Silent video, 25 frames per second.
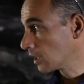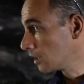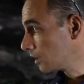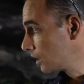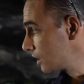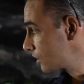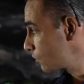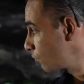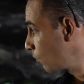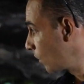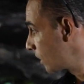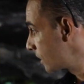
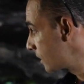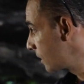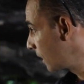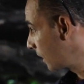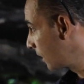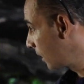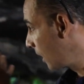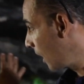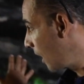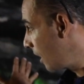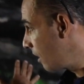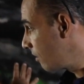this was
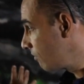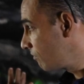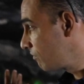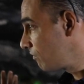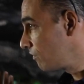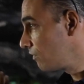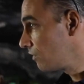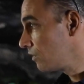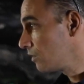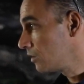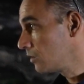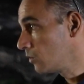the
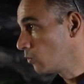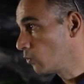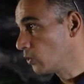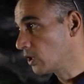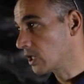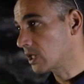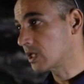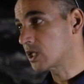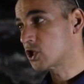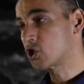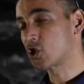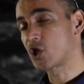cave
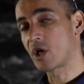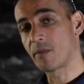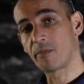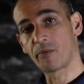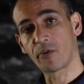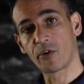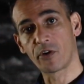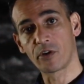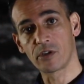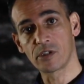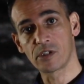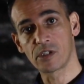where the
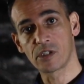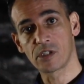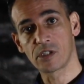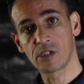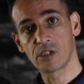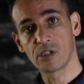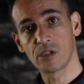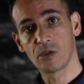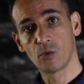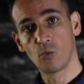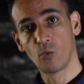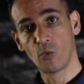
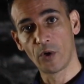shepherds